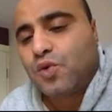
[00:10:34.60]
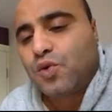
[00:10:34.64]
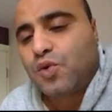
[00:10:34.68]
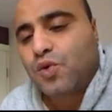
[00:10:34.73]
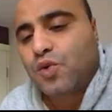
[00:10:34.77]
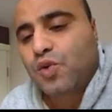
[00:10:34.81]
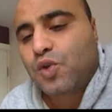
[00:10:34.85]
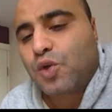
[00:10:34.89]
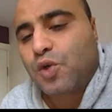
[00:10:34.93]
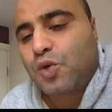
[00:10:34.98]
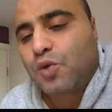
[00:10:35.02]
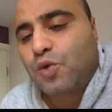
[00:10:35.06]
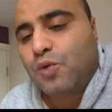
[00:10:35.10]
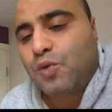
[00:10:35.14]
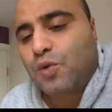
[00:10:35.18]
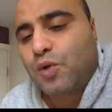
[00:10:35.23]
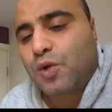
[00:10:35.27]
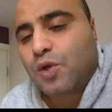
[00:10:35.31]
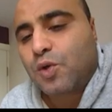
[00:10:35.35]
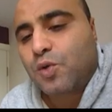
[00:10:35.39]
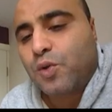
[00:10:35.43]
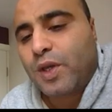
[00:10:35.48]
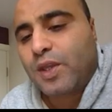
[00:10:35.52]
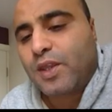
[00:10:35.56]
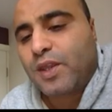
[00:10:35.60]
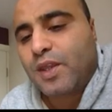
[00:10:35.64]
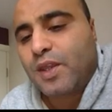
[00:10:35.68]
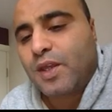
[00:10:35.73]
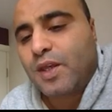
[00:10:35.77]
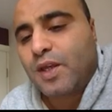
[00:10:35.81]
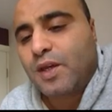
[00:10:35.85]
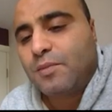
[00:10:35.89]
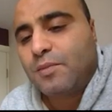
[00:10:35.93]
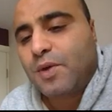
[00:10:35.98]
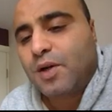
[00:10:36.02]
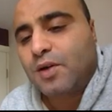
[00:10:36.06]
So a quick
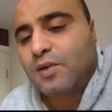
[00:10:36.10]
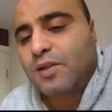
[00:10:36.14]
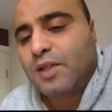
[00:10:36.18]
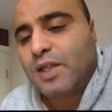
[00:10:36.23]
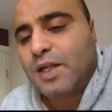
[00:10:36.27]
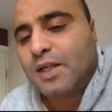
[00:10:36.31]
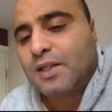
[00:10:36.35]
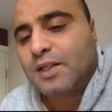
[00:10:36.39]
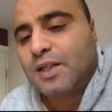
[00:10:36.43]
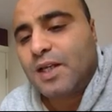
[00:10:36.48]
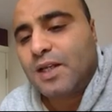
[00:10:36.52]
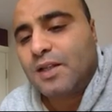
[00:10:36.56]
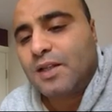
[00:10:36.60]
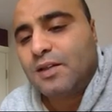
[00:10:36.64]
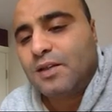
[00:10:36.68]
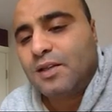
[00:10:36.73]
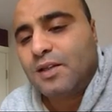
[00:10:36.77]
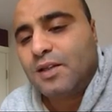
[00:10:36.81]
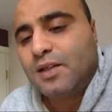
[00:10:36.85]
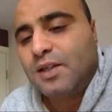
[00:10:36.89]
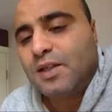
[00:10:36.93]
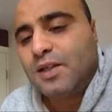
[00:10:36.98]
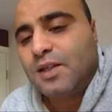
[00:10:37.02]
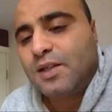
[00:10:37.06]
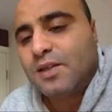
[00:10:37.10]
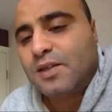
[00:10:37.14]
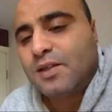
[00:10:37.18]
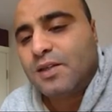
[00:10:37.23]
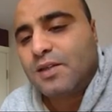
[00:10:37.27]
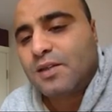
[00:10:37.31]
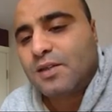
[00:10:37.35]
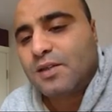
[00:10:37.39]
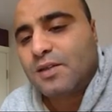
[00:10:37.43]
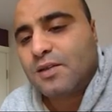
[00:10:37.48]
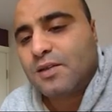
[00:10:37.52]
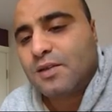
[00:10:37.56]
thing about that then
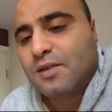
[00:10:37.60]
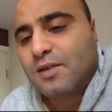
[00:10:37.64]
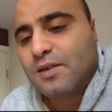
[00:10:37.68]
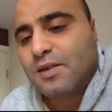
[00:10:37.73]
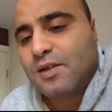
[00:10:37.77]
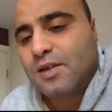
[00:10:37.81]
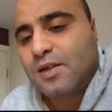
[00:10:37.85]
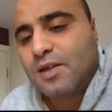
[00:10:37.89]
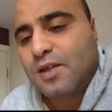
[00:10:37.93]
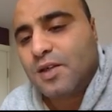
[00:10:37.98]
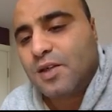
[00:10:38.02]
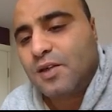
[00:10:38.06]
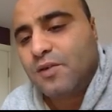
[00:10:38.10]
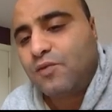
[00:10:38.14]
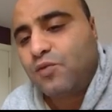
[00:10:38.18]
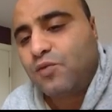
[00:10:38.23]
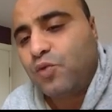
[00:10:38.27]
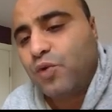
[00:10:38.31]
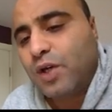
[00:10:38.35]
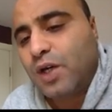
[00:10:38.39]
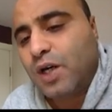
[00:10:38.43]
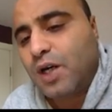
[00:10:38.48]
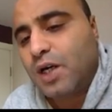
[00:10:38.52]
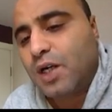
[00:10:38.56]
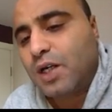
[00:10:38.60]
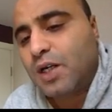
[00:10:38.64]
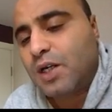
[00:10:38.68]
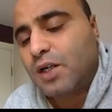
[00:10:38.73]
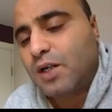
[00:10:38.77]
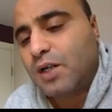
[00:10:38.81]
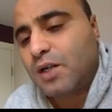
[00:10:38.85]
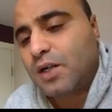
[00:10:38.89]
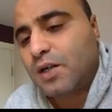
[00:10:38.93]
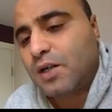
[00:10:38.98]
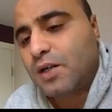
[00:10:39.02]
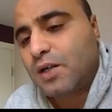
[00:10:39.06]
is, if we are